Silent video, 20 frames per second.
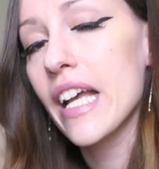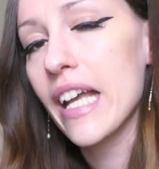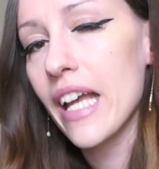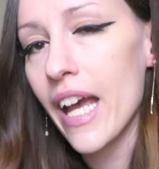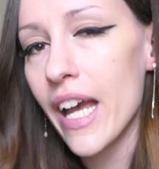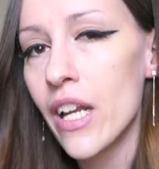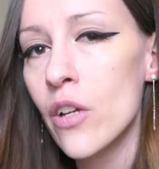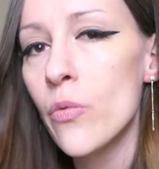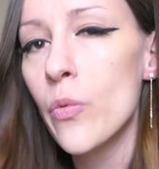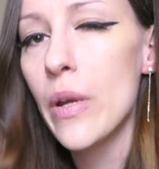
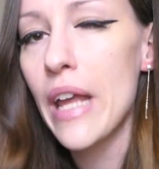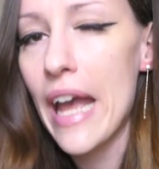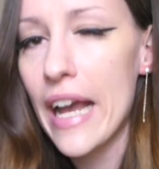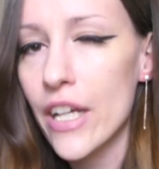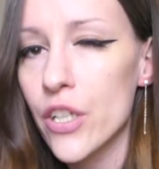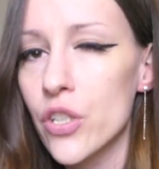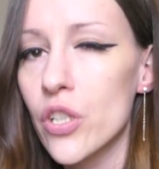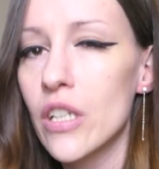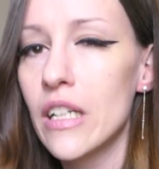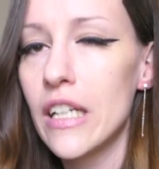can we
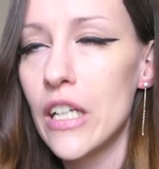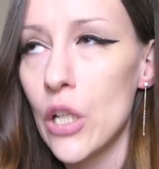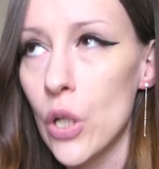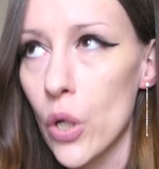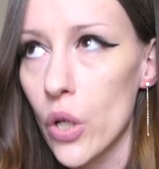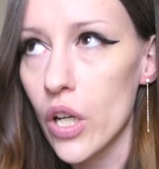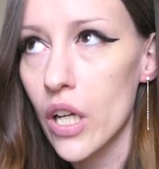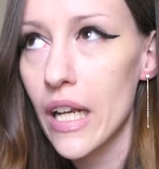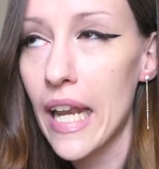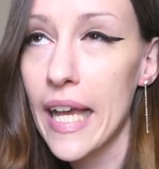actually
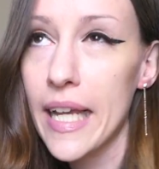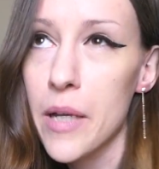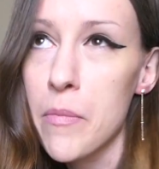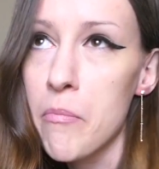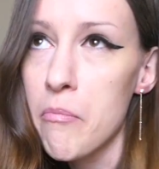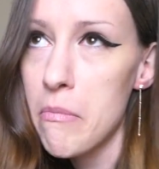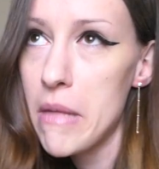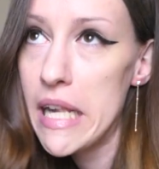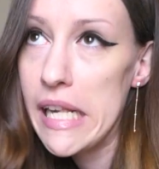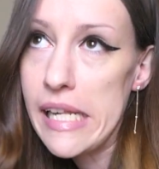look like a
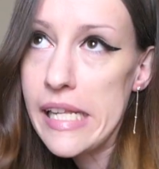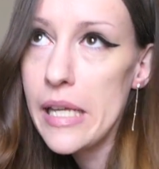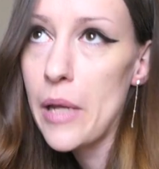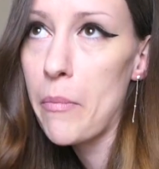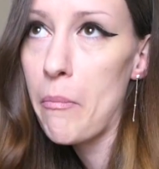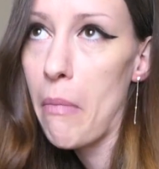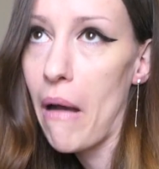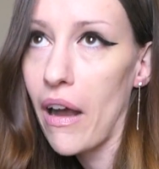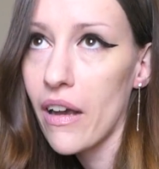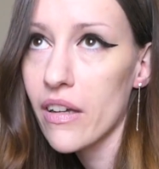
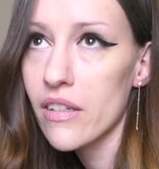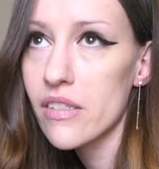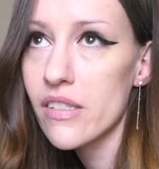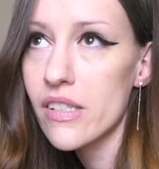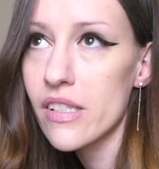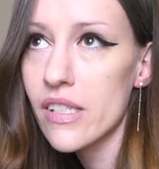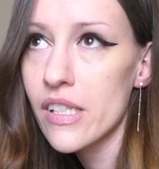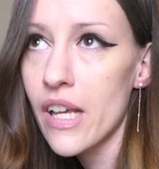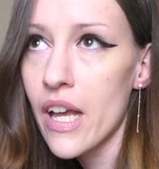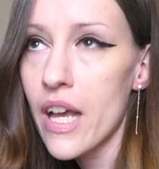million
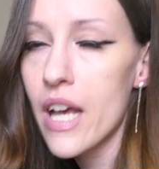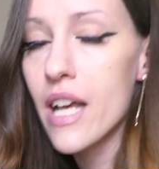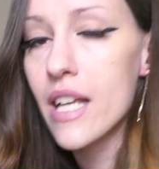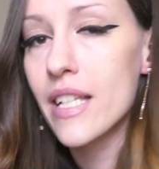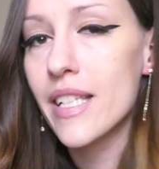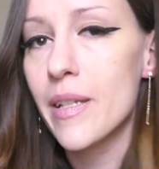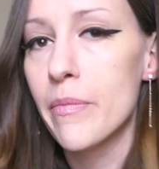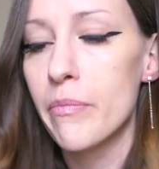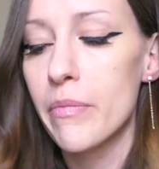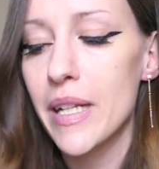bucks
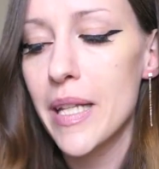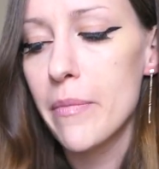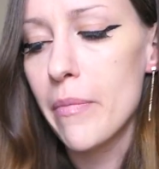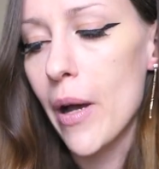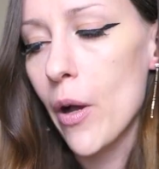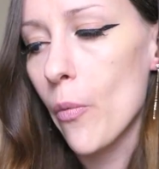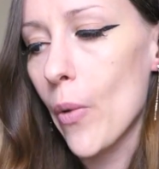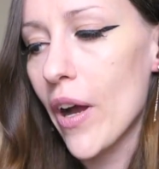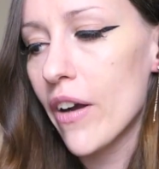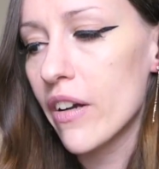simply
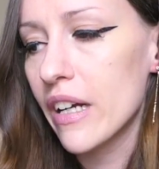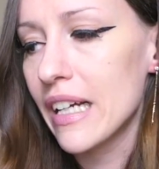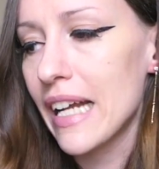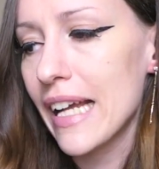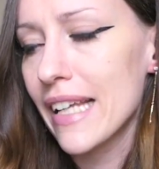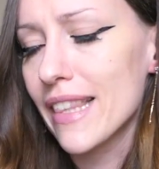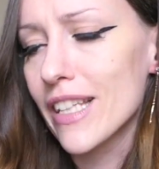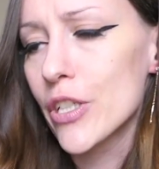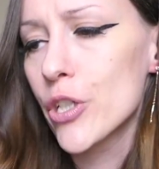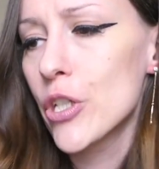by wearing
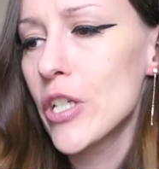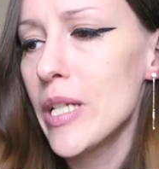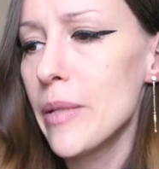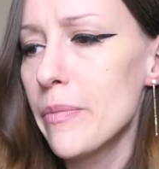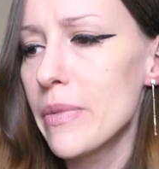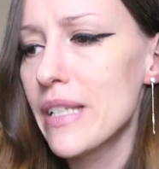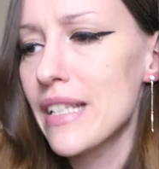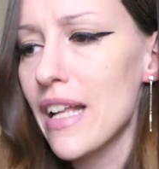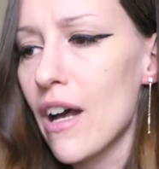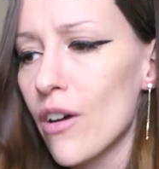like the
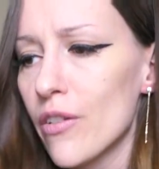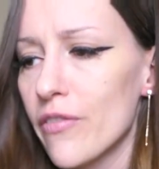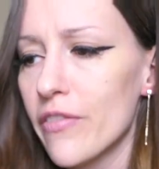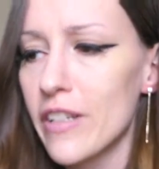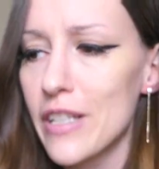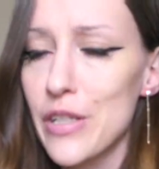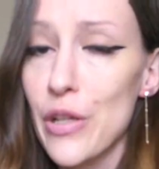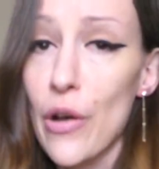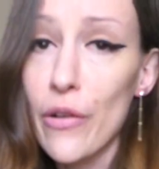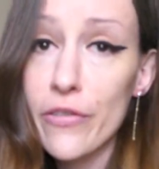cheapest
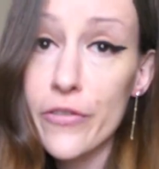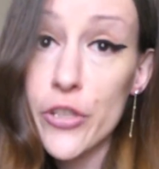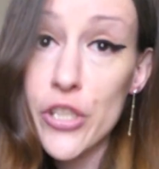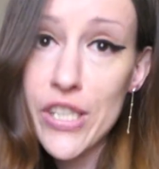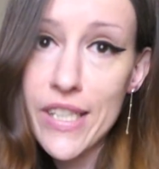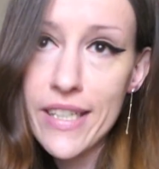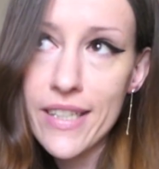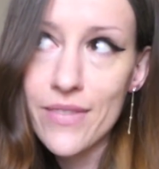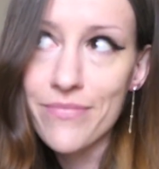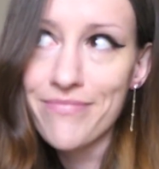outfits of
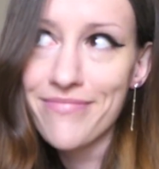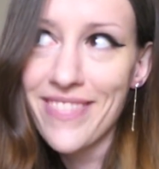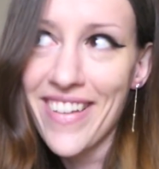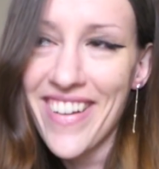Shein?